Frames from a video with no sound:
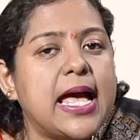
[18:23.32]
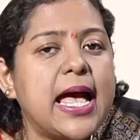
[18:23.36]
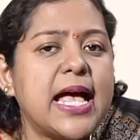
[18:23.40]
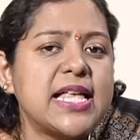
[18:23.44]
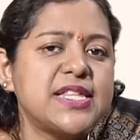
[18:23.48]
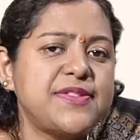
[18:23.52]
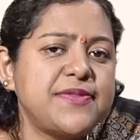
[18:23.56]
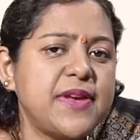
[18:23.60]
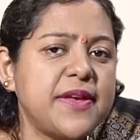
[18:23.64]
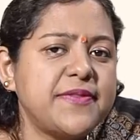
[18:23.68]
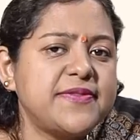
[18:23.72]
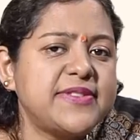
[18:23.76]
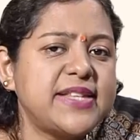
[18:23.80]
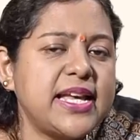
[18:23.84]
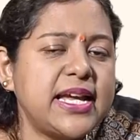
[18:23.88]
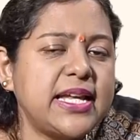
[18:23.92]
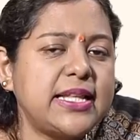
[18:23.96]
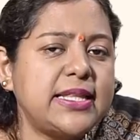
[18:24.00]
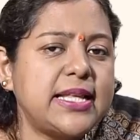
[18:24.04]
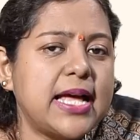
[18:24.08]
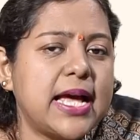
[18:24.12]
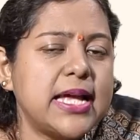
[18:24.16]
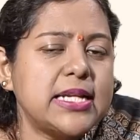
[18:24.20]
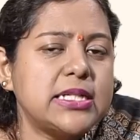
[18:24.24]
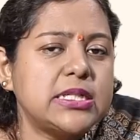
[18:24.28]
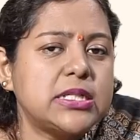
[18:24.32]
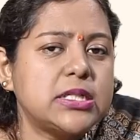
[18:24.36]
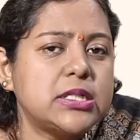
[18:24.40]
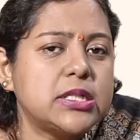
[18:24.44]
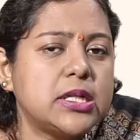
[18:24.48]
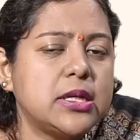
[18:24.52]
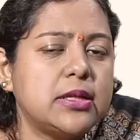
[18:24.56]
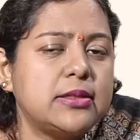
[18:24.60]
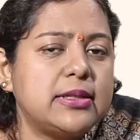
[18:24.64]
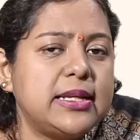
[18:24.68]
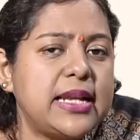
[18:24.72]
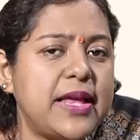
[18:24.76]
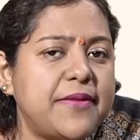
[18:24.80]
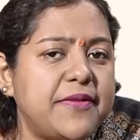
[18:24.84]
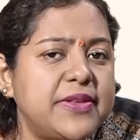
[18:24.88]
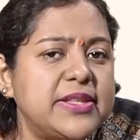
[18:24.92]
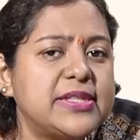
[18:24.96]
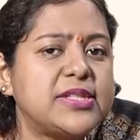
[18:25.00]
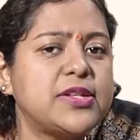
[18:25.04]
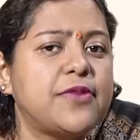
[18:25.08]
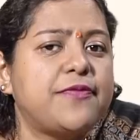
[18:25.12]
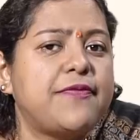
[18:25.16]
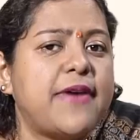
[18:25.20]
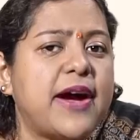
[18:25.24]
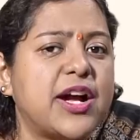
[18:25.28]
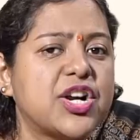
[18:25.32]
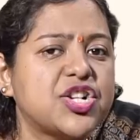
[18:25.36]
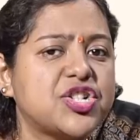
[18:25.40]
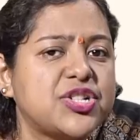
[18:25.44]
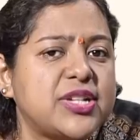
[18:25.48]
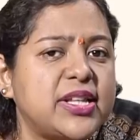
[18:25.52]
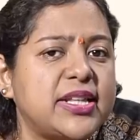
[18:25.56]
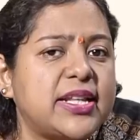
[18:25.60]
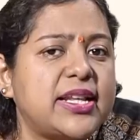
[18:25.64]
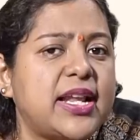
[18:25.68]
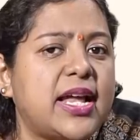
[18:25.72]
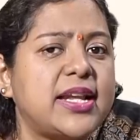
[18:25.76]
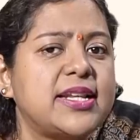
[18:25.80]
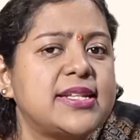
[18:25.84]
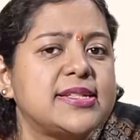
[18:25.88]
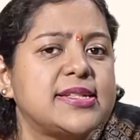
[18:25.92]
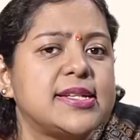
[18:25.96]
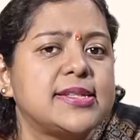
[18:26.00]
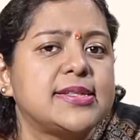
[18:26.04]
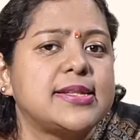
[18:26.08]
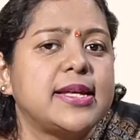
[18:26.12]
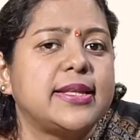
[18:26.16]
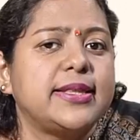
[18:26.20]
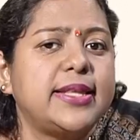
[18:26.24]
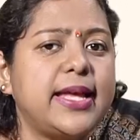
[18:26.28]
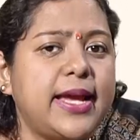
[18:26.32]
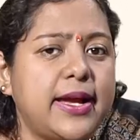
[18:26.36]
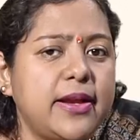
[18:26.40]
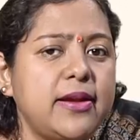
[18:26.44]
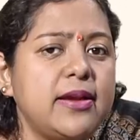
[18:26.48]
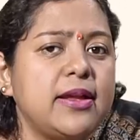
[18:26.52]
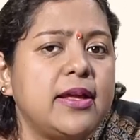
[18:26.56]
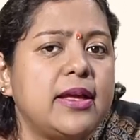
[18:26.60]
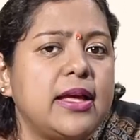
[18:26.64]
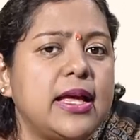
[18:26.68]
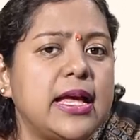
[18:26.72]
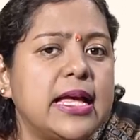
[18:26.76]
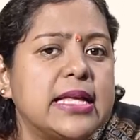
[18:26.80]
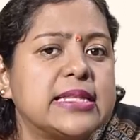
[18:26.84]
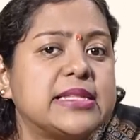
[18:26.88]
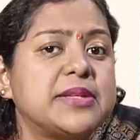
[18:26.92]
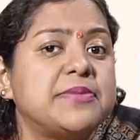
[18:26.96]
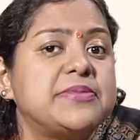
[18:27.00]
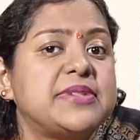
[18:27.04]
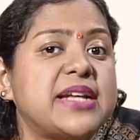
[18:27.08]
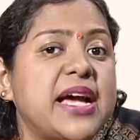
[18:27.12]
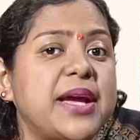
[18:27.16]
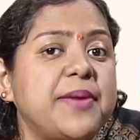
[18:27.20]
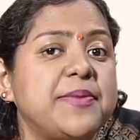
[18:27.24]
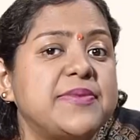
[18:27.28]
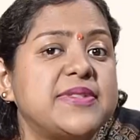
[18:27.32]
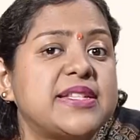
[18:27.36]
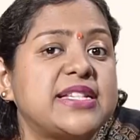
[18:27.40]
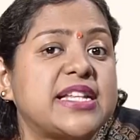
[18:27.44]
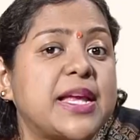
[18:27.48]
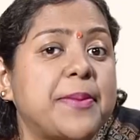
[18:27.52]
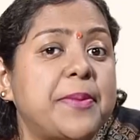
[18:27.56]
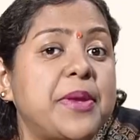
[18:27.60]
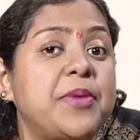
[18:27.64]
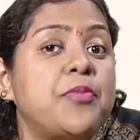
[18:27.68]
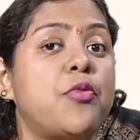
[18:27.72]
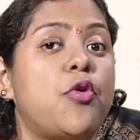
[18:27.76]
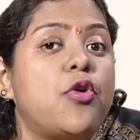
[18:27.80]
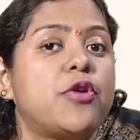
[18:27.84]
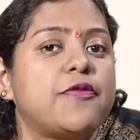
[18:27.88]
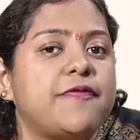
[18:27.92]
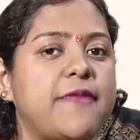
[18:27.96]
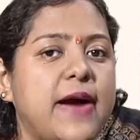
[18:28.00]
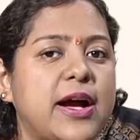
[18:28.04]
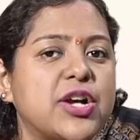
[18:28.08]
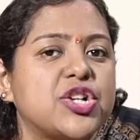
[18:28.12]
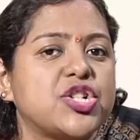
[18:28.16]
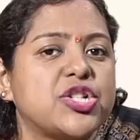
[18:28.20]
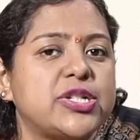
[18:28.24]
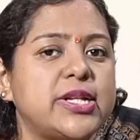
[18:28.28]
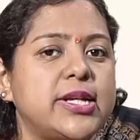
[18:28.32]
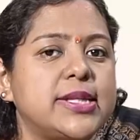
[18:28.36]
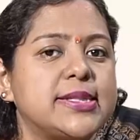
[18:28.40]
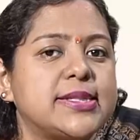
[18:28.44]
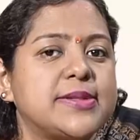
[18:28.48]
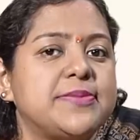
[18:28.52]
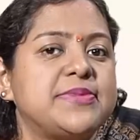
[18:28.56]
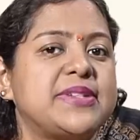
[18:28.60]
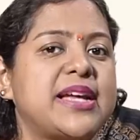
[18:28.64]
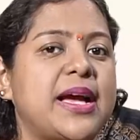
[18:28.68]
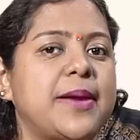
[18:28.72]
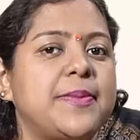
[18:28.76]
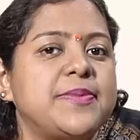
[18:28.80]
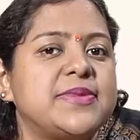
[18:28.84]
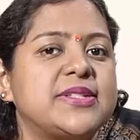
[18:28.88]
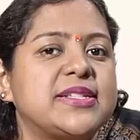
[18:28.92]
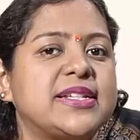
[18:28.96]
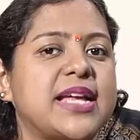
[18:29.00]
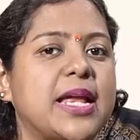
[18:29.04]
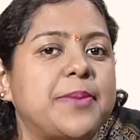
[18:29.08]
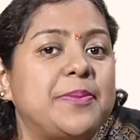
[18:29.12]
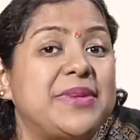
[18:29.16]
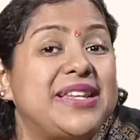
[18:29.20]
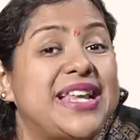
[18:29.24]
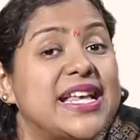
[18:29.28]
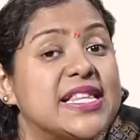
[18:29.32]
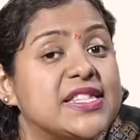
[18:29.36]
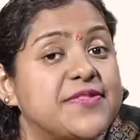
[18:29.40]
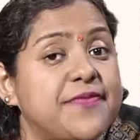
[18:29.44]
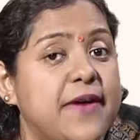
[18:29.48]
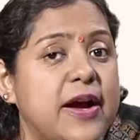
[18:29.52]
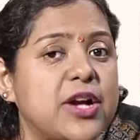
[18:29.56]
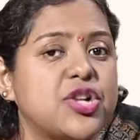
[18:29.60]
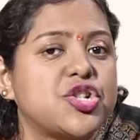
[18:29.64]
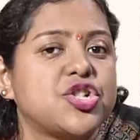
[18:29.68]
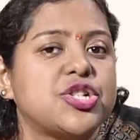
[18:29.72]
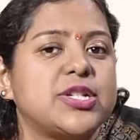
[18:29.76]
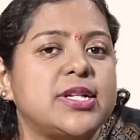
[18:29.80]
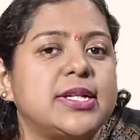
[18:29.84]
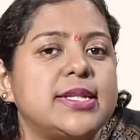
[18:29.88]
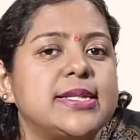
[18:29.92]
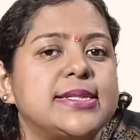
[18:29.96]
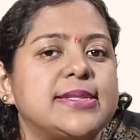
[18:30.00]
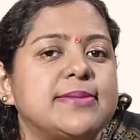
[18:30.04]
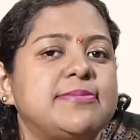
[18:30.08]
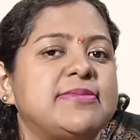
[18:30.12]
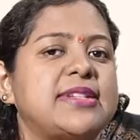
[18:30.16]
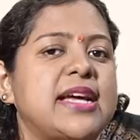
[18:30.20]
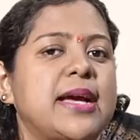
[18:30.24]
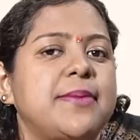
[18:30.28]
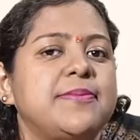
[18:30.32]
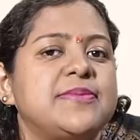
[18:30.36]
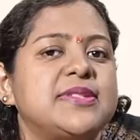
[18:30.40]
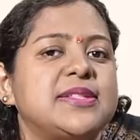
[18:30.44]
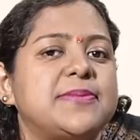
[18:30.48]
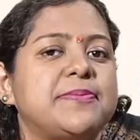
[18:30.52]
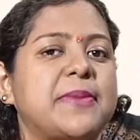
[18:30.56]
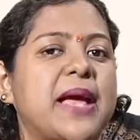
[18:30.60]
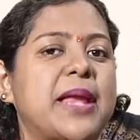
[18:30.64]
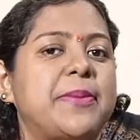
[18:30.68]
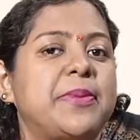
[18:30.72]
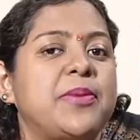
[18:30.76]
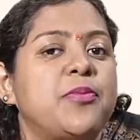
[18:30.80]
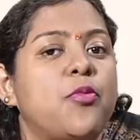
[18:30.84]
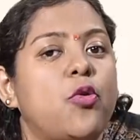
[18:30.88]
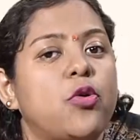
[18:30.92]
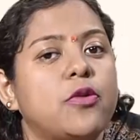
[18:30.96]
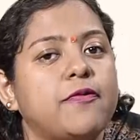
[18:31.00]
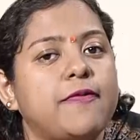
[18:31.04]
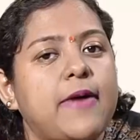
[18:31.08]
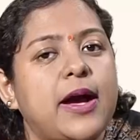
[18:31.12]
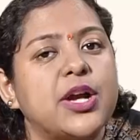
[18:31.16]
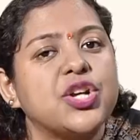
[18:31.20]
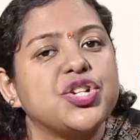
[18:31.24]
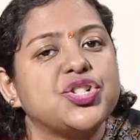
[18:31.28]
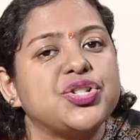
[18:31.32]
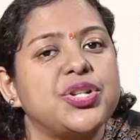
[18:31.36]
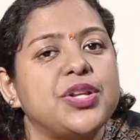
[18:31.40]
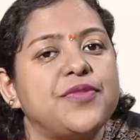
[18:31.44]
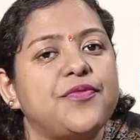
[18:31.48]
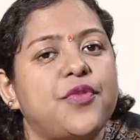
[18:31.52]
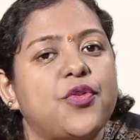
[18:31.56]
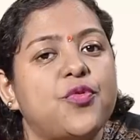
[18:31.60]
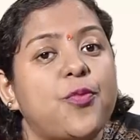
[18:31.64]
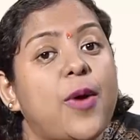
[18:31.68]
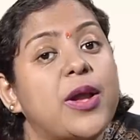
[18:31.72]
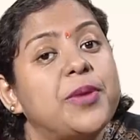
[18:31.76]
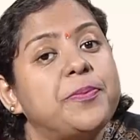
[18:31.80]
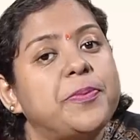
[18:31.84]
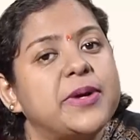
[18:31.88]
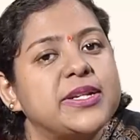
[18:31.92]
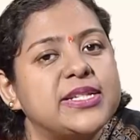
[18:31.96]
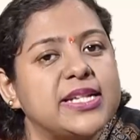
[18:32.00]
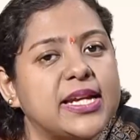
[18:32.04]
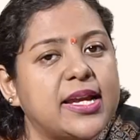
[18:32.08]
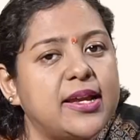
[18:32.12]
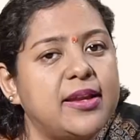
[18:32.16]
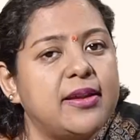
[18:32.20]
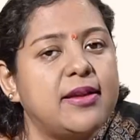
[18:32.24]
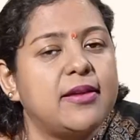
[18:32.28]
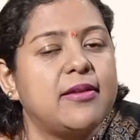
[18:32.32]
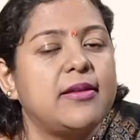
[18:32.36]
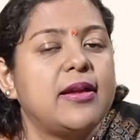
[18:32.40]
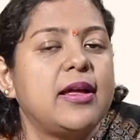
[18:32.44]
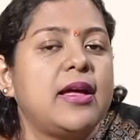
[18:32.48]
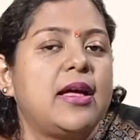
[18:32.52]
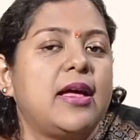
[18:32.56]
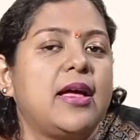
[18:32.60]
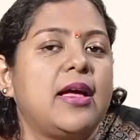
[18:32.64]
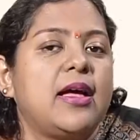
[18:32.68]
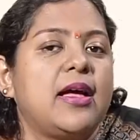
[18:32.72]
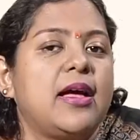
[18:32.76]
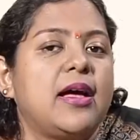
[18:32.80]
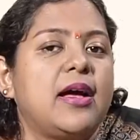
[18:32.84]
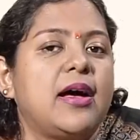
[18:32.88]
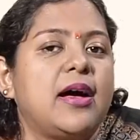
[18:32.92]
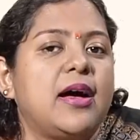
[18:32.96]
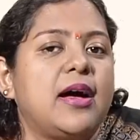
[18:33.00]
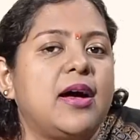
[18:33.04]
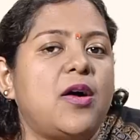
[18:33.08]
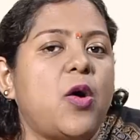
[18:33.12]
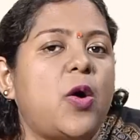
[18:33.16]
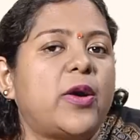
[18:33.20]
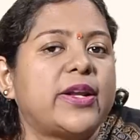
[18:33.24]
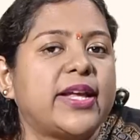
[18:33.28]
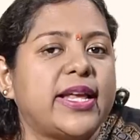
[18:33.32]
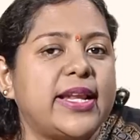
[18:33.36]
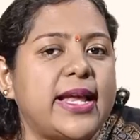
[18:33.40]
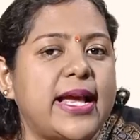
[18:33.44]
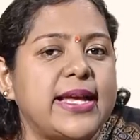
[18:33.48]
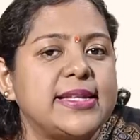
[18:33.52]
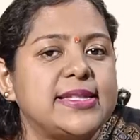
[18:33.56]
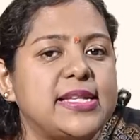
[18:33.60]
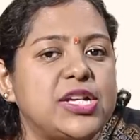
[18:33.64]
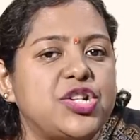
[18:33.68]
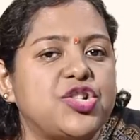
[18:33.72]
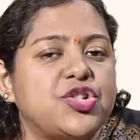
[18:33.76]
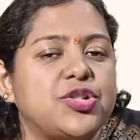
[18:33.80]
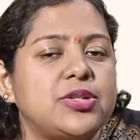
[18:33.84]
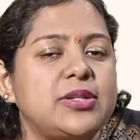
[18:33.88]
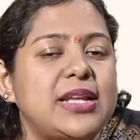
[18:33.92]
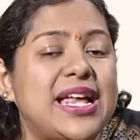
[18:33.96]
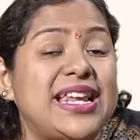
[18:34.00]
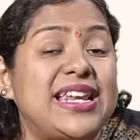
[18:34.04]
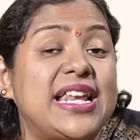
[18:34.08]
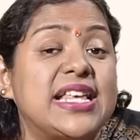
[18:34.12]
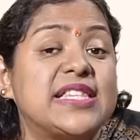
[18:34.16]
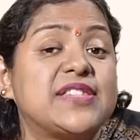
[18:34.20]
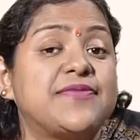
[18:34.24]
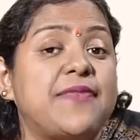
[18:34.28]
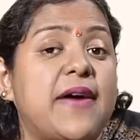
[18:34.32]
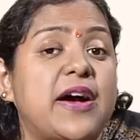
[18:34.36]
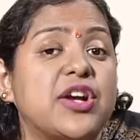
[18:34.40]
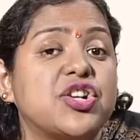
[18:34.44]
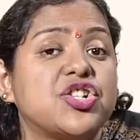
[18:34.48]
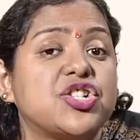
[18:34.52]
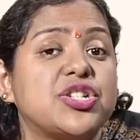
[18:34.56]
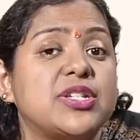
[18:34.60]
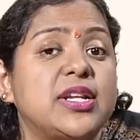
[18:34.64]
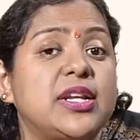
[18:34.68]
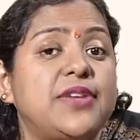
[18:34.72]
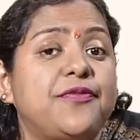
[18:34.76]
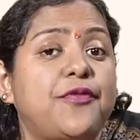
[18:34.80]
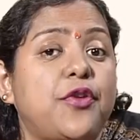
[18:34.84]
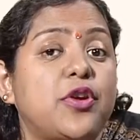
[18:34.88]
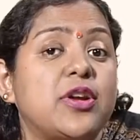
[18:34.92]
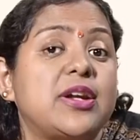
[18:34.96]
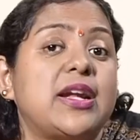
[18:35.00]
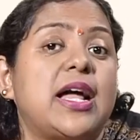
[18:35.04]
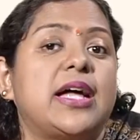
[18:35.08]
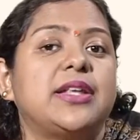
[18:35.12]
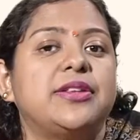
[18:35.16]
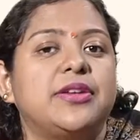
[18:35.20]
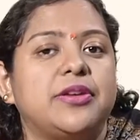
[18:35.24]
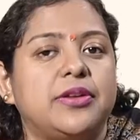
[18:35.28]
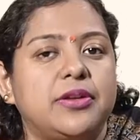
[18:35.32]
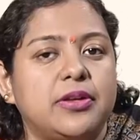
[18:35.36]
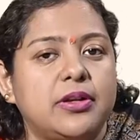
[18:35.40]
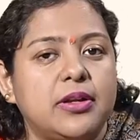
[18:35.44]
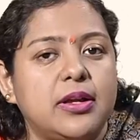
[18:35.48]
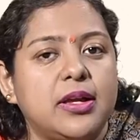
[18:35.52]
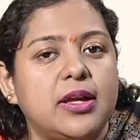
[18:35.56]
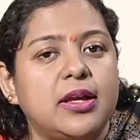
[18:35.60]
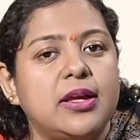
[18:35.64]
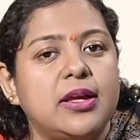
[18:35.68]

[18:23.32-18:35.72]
As we have said that the levels of functional analysis are there. Sometimes it can be more functional, sometimes it can be less functional, sometimes it can be more functional for one particular organization and less functional for another